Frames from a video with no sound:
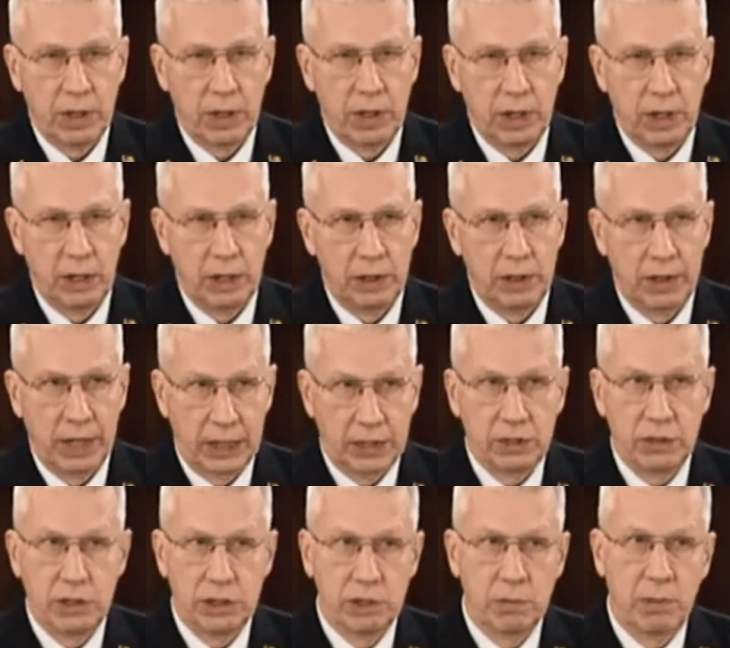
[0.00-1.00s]

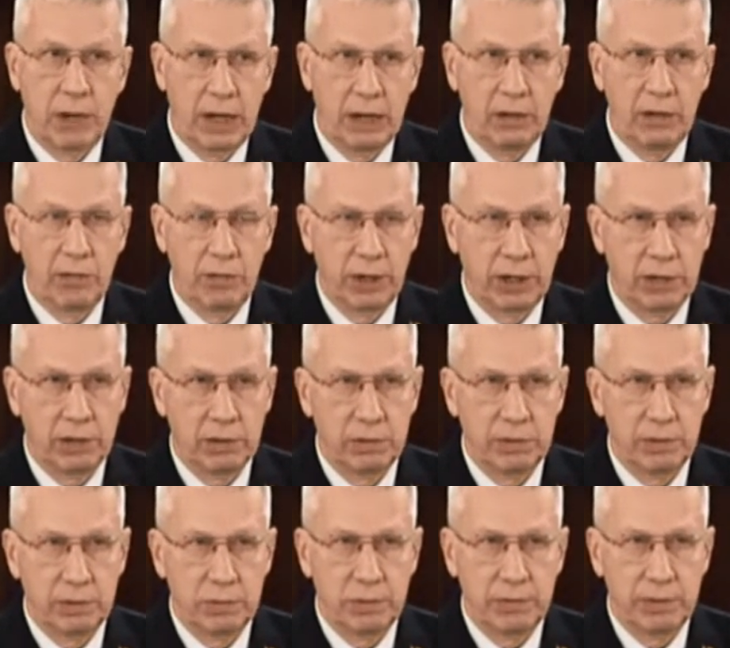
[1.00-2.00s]
That is a matter of
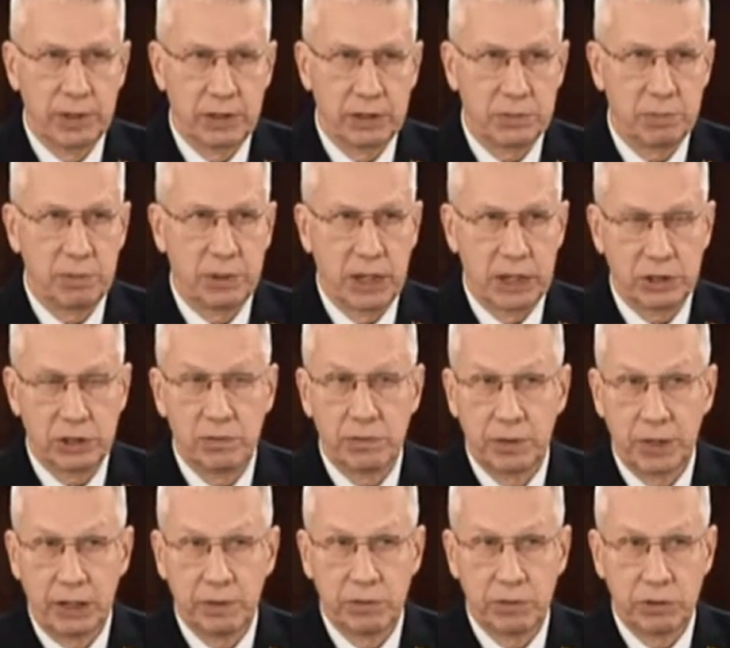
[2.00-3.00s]
record. We've been asking
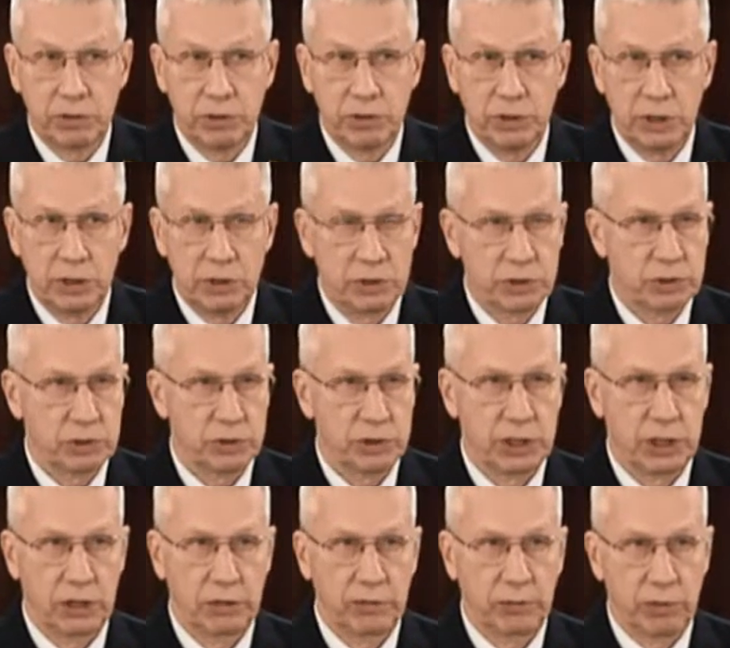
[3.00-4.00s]
for that for 2 years
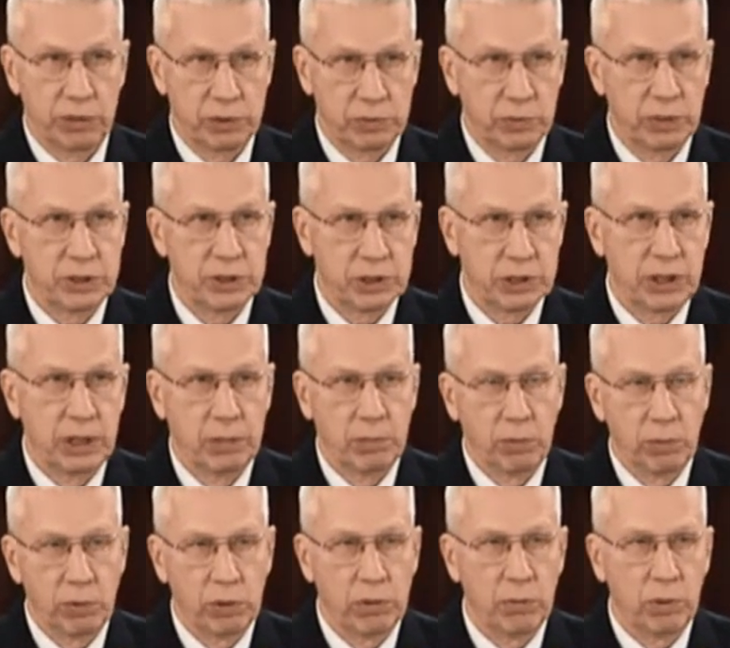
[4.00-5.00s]
because the Air Force wants to get
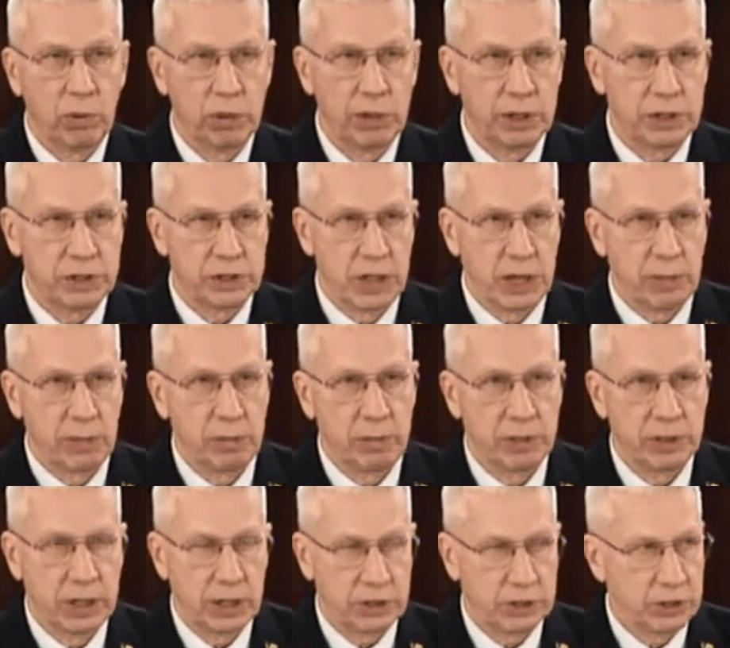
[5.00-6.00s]
more and more into cyber
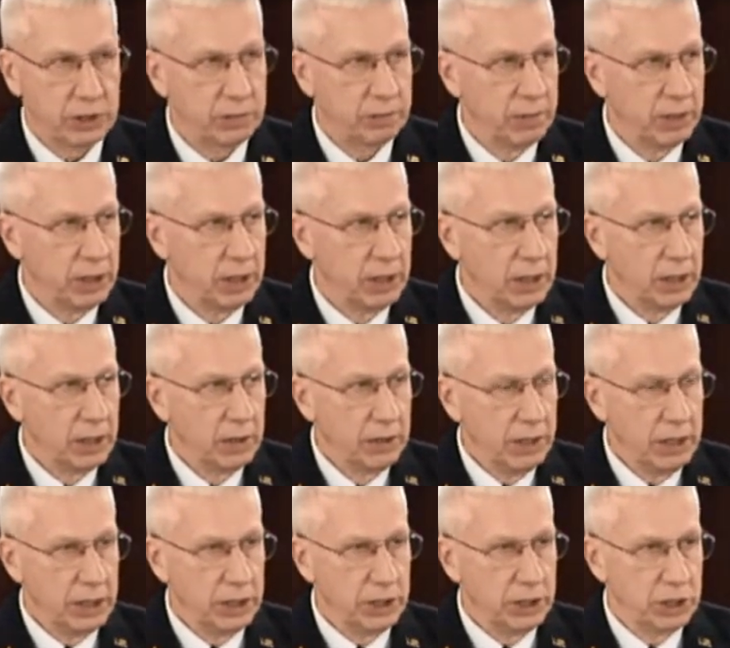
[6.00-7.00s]
protection.
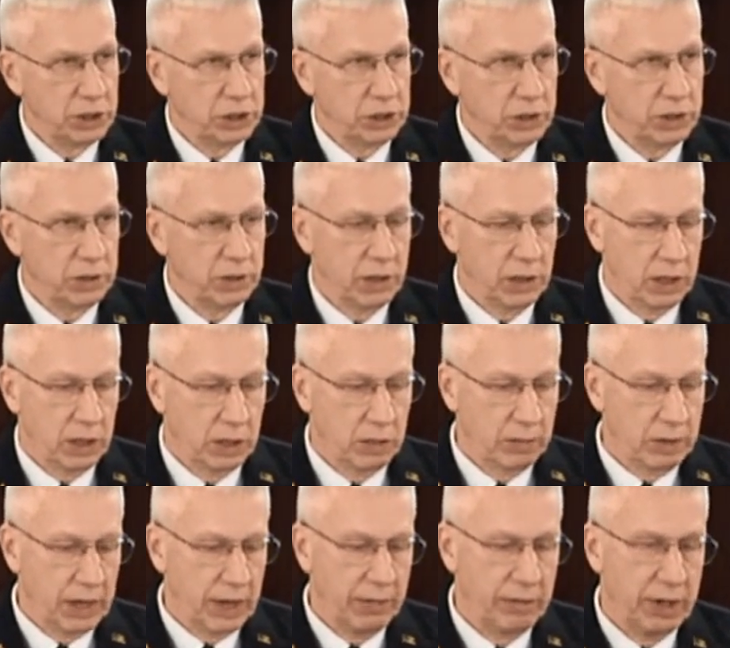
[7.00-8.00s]
In addition,
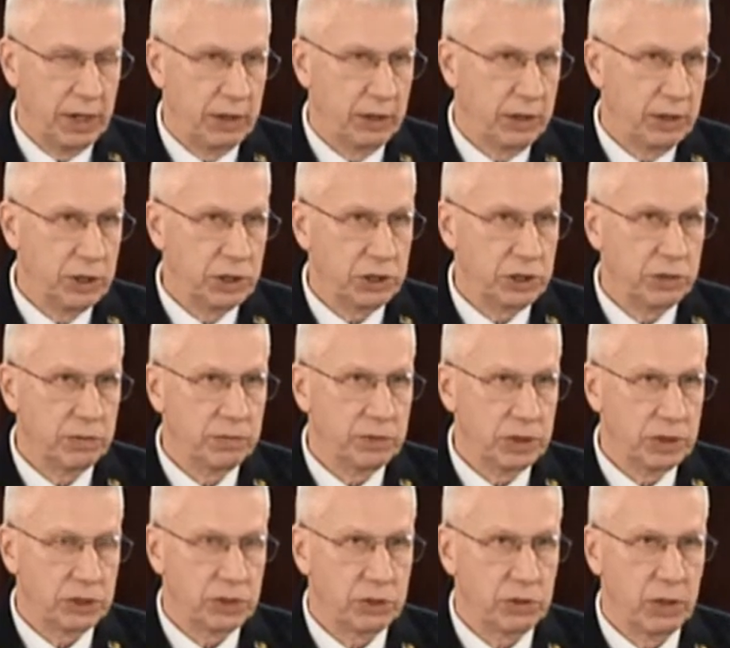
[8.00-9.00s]
we have an initiative
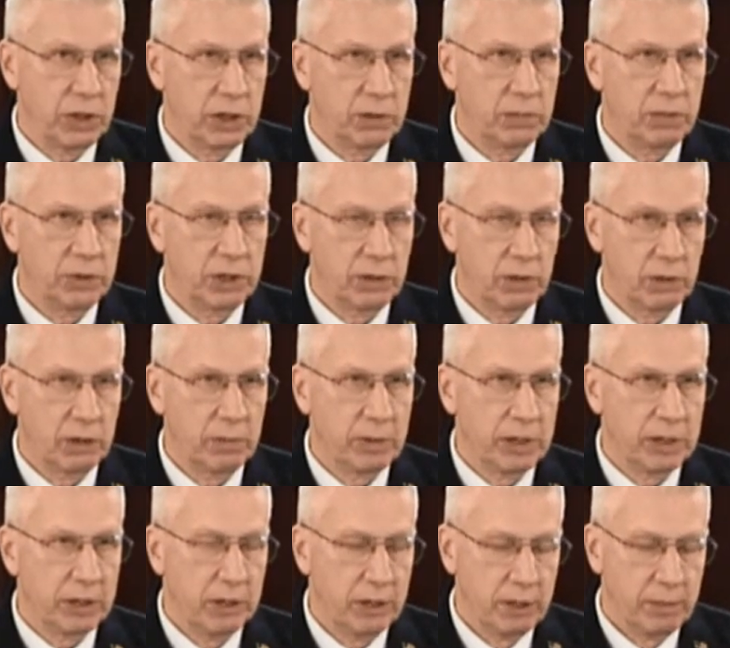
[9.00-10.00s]
just started with the
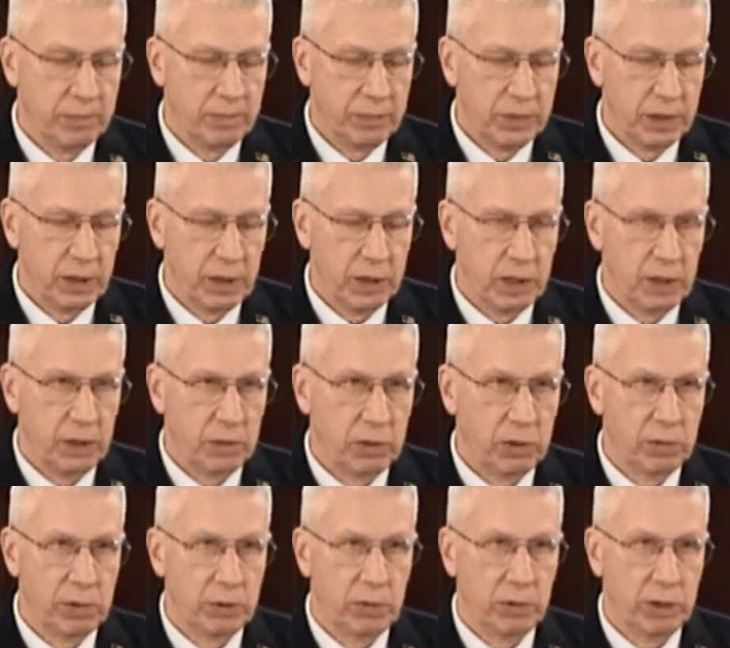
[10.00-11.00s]
Army
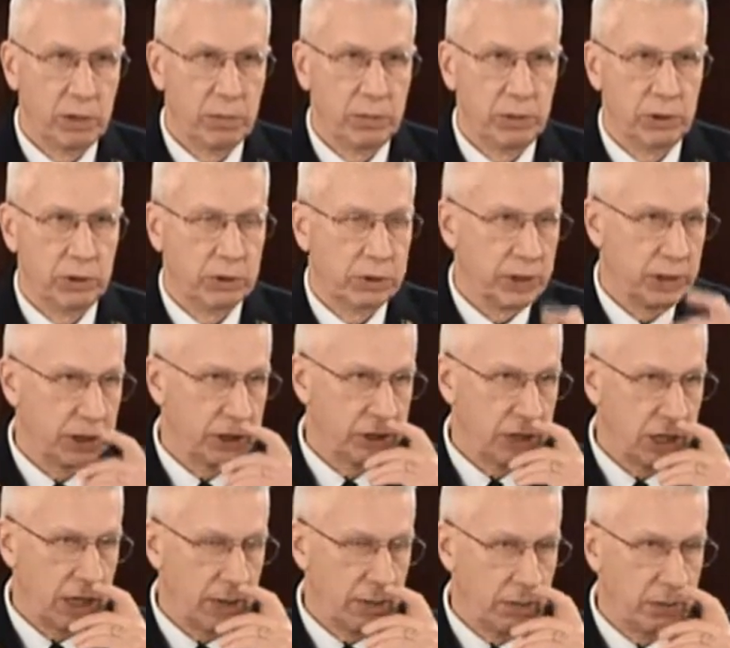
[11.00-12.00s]
where we want to build a
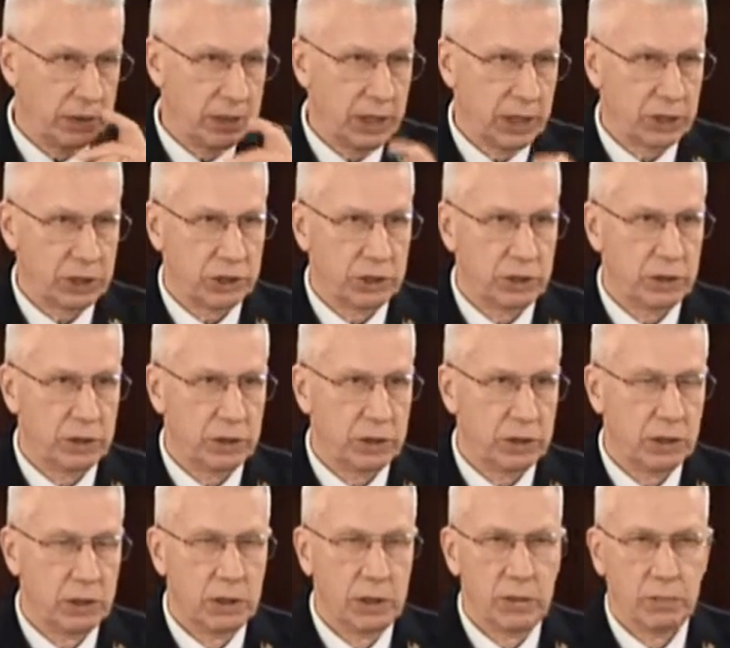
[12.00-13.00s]
cyber protection